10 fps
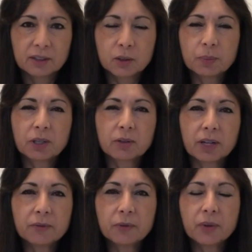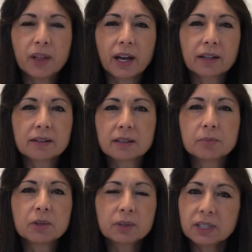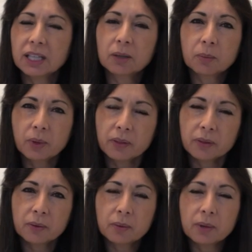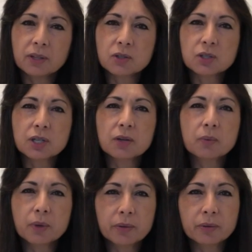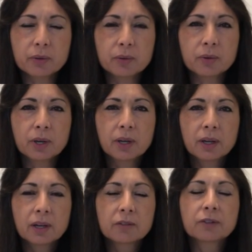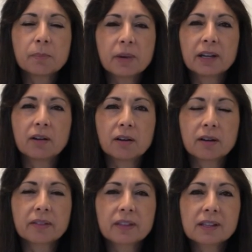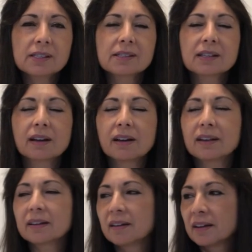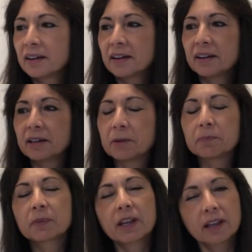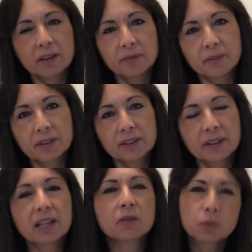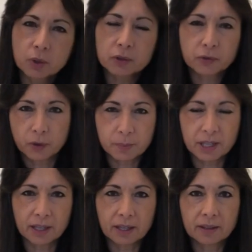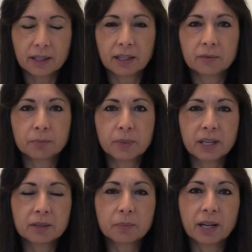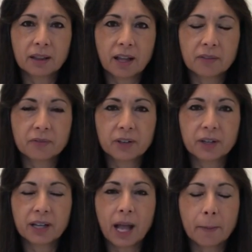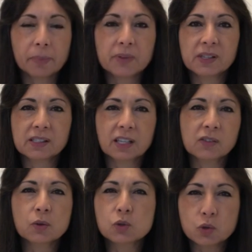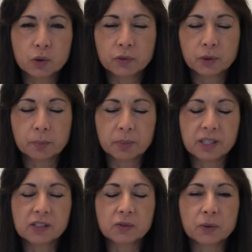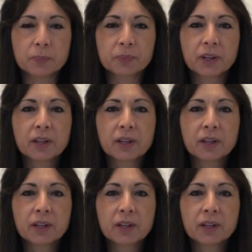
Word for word: To be grateful that I can communicate with you and share with you from my heart things that I um, that have uh, that have worked for me and that have made my life very happy, successful, joyful, and peaceful.